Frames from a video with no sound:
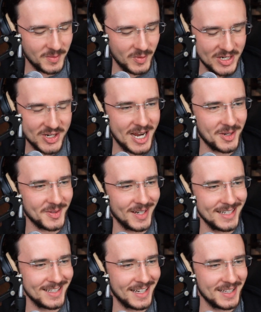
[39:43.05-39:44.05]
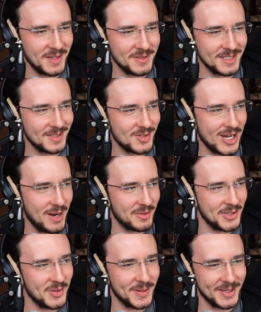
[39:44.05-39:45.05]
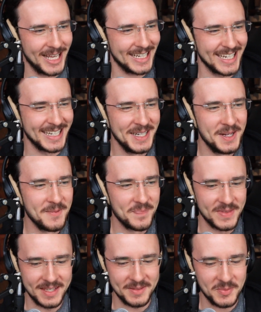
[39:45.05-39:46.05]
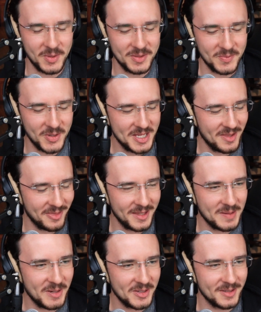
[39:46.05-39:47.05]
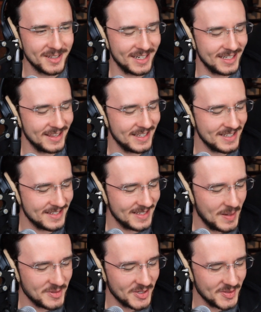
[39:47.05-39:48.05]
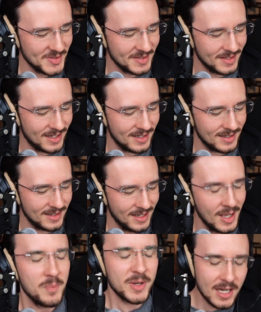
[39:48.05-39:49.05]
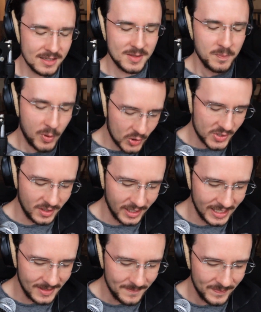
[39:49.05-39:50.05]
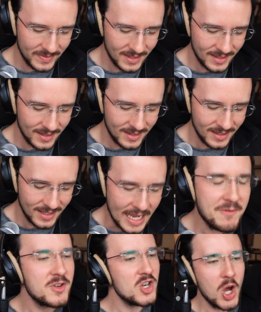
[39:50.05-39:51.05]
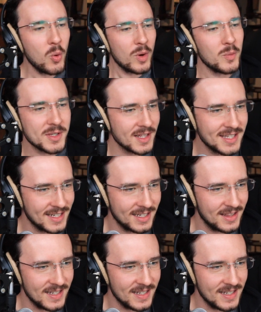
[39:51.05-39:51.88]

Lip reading: reach out. I'd love to chat with you about like what you think about these episodes. Because personally, if no one was listening to